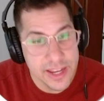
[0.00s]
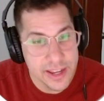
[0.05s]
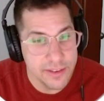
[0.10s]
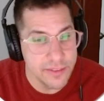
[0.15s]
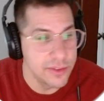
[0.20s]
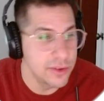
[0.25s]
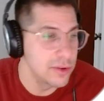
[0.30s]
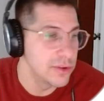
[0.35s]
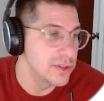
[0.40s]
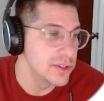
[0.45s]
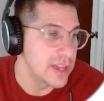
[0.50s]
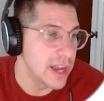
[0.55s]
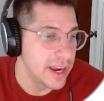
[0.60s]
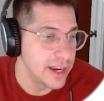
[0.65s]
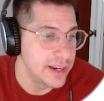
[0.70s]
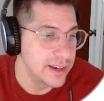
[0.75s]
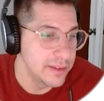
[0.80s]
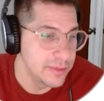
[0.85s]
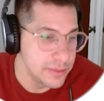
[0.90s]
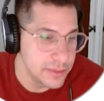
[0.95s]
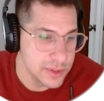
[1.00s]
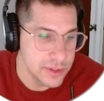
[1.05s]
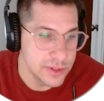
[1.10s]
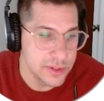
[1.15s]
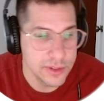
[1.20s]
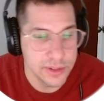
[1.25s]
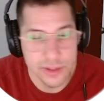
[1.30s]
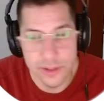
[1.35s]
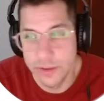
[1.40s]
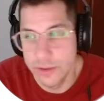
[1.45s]
of those items,
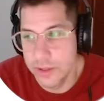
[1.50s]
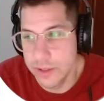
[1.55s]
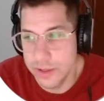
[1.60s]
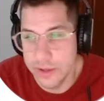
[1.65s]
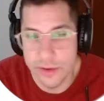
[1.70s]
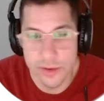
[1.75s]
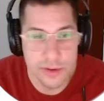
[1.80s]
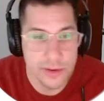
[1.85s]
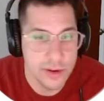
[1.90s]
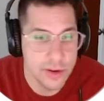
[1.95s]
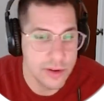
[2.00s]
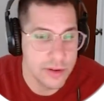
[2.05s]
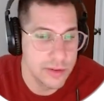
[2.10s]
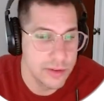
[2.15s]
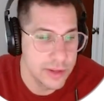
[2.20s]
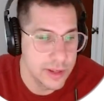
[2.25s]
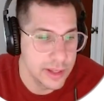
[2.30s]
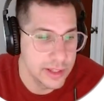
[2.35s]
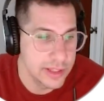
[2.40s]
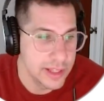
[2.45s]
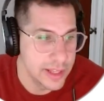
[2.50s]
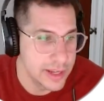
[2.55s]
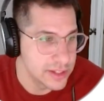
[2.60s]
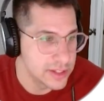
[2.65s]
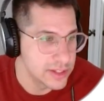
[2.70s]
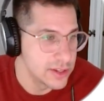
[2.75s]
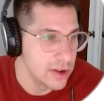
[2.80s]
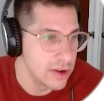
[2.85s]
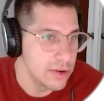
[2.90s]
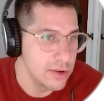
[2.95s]
you can let us
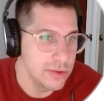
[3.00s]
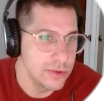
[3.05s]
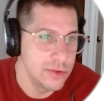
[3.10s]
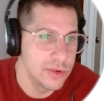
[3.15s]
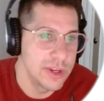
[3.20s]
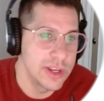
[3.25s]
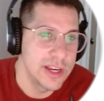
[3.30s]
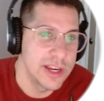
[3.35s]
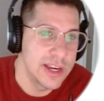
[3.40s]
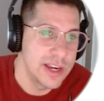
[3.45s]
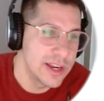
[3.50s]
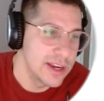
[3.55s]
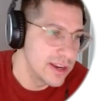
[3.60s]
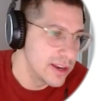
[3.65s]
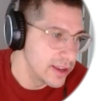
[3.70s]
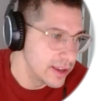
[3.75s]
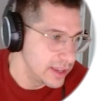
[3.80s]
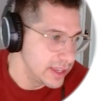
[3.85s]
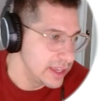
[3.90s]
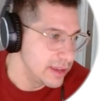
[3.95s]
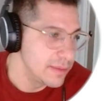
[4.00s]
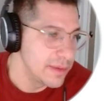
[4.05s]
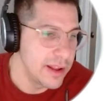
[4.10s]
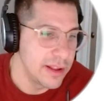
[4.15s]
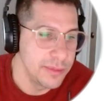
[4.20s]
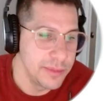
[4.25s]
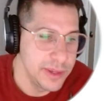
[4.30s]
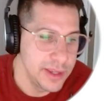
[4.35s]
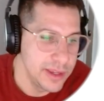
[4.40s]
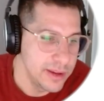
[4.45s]
know. You can uh, email
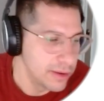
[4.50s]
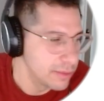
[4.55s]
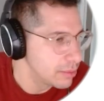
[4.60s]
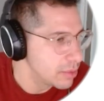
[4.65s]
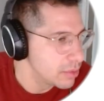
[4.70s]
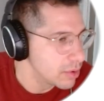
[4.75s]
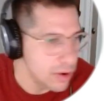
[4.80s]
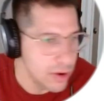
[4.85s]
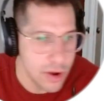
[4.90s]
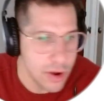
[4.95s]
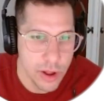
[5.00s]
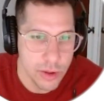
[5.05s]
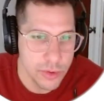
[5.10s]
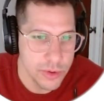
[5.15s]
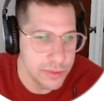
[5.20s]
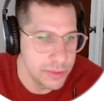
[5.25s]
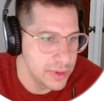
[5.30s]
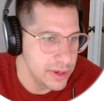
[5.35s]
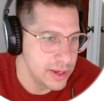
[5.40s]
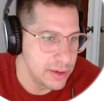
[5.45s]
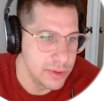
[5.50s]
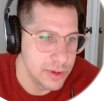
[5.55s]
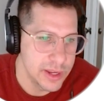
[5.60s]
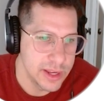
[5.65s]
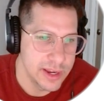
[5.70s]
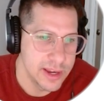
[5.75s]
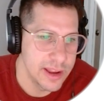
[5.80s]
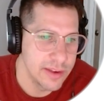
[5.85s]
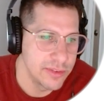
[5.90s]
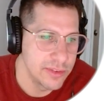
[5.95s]
me or book a call with me, and we can
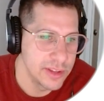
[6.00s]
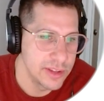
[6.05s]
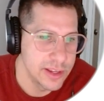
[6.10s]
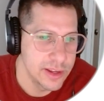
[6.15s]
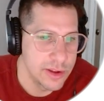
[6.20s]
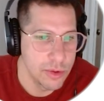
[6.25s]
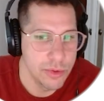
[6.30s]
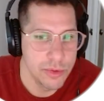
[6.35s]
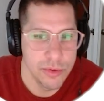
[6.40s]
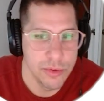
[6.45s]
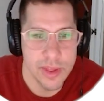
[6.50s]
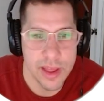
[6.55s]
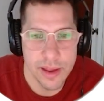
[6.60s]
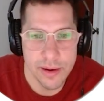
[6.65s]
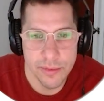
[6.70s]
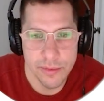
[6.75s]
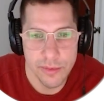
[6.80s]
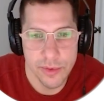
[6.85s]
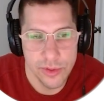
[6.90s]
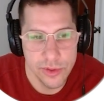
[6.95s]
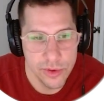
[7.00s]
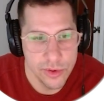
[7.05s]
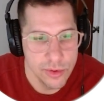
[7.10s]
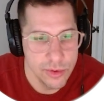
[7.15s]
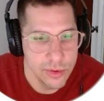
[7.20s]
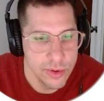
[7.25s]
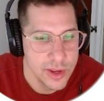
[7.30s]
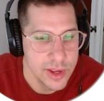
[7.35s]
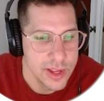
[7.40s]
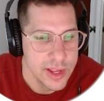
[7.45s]
definitely go through that with
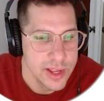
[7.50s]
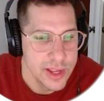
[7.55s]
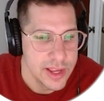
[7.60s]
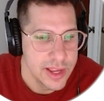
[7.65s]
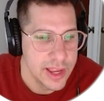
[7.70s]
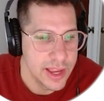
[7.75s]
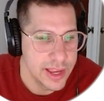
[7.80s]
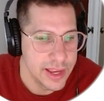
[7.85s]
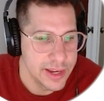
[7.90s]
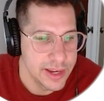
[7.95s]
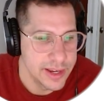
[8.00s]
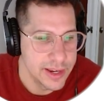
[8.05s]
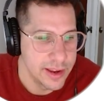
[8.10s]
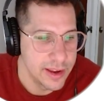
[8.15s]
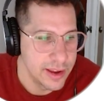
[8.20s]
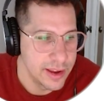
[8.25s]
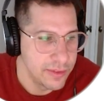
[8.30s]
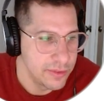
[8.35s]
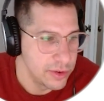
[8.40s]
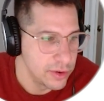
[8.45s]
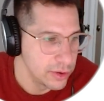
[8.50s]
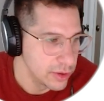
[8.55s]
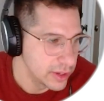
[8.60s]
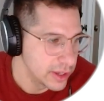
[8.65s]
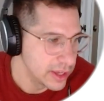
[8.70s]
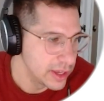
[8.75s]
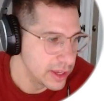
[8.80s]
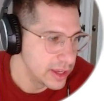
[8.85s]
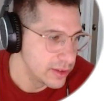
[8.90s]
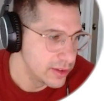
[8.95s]
you. And uh, if you're
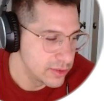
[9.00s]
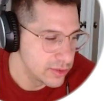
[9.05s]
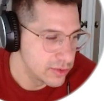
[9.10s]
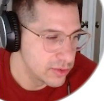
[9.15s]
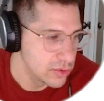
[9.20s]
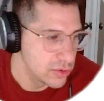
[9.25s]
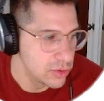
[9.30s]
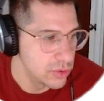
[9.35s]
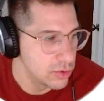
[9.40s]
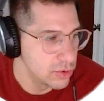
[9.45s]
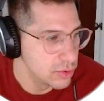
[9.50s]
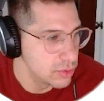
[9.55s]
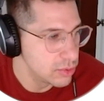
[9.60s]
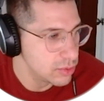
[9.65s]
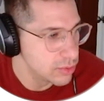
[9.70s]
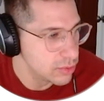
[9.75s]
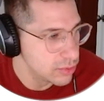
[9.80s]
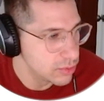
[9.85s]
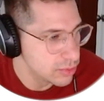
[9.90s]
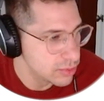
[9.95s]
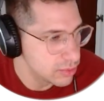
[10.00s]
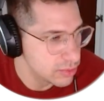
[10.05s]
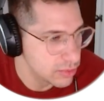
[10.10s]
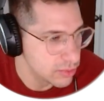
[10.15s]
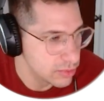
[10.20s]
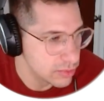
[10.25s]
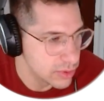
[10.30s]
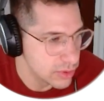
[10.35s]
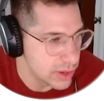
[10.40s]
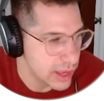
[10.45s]
looking to
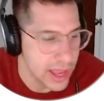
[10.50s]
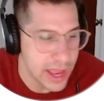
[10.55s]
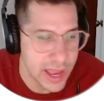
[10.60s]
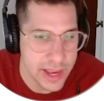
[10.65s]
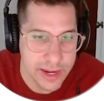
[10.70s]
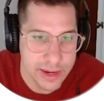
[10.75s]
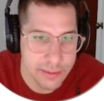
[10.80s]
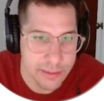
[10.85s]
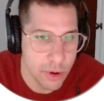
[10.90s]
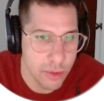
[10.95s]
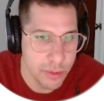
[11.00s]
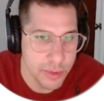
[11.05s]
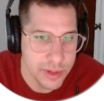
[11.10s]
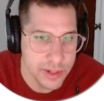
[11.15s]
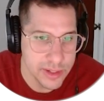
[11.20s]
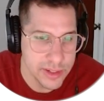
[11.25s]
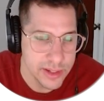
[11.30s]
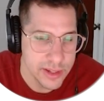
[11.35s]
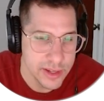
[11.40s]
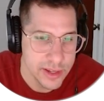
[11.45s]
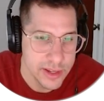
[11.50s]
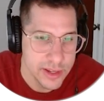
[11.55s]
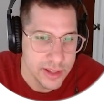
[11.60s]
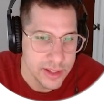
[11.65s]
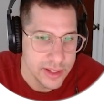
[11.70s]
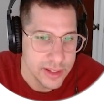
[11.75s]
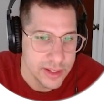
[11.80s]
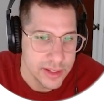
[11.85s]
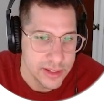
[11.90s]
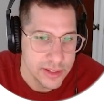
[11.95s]
at any moment
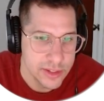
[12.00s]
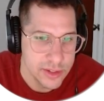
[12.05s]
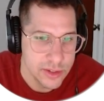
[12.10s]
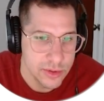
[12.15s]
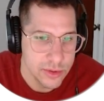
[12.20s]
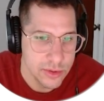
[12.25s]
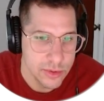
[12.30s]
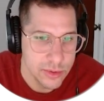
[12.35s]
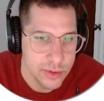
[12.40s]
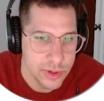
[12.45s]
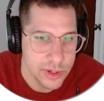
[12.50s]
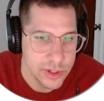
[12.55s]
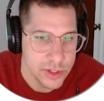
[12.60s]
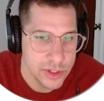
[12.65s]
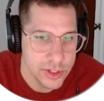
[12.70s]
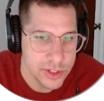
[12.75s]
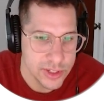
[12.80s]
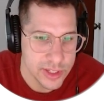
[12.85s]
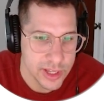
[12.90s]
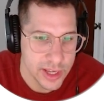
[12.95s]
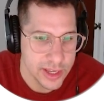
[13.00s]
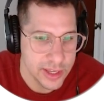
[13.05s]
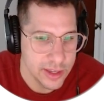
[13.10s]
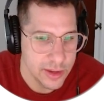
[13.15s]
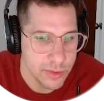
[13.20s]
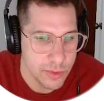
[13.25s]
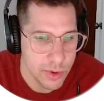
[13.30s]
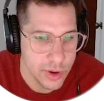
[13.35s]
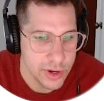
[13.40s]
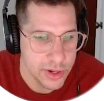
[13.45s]
to uh, just like you
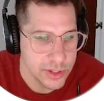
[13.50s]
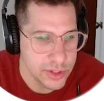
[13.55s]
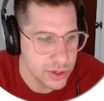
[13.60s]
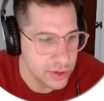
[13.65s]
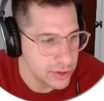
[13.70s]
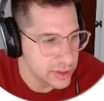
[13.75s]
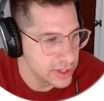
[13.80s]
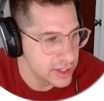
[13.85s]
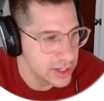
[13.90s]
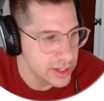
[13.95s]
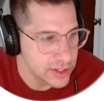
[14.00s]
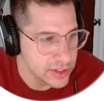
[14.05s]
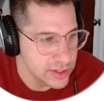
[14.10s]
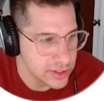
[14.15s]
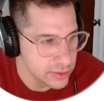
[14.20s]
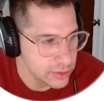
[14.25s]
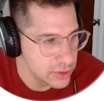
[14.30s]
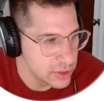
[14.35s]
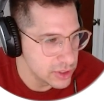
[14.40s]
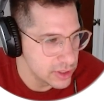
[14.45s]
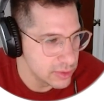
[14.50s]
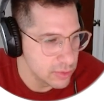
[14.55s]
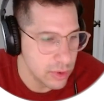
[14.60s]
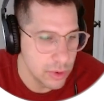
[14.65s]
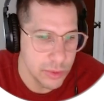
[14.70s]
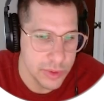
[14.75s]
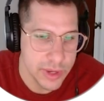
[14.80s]
want a turnkey solution, well, we